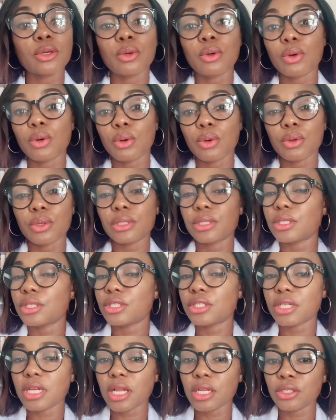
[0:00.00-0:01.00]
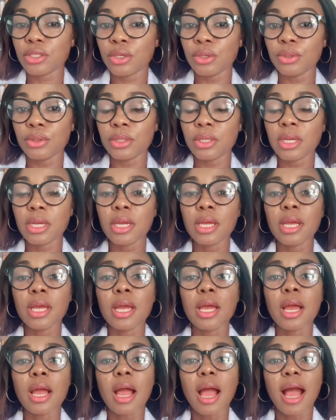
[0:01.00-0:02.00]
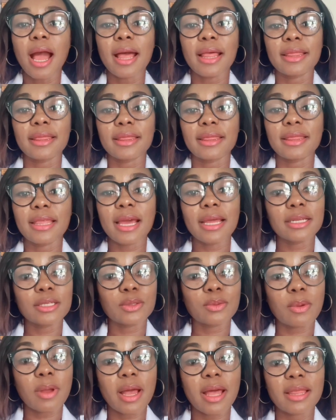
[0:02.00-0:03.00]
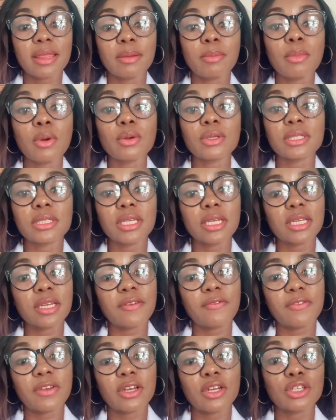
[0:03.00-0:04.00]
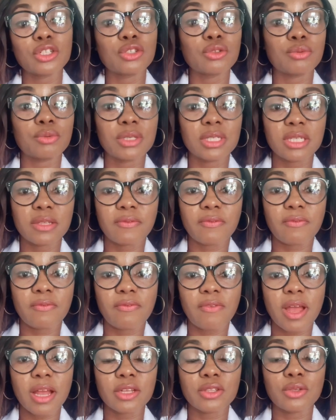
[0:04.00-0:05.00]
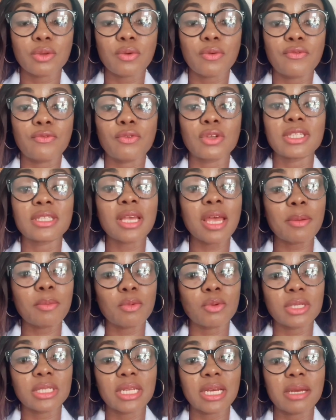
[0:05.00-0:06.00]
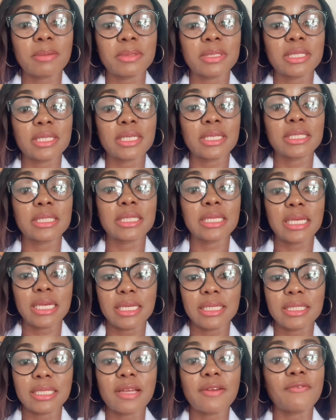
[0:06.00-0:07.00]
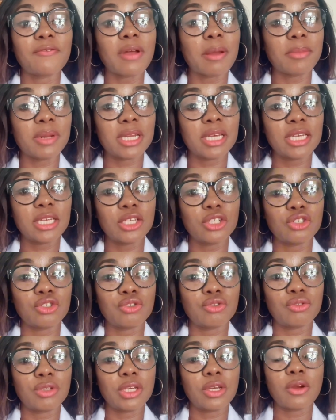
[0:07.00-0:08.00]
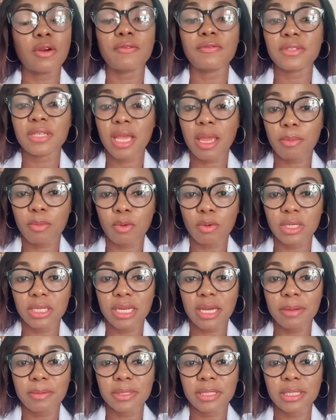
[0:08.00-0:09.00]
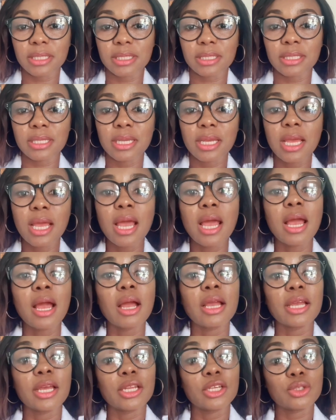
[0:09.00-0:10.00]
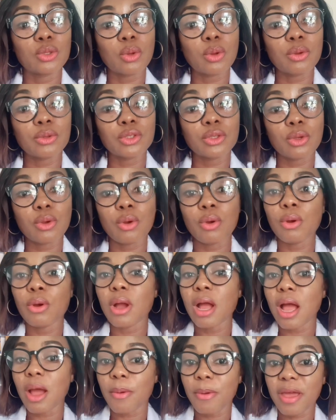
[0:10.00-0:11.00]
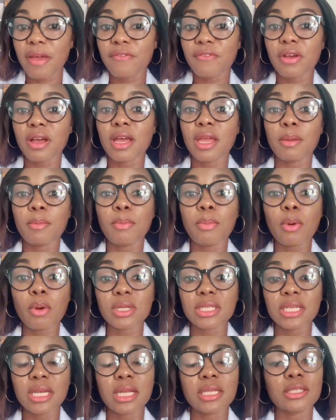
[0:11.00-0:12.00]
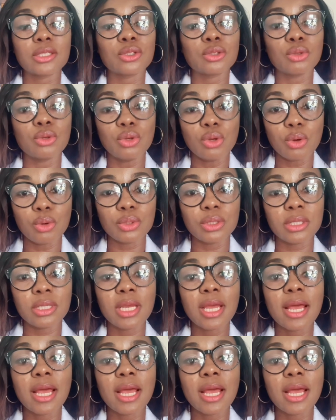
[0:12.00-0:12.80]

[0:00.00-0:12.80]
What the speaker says: occurs in childhood, and that is why the most significant risk factor for type 1 diabetes is a family history of type 1 diabetes. It is also, however, important to note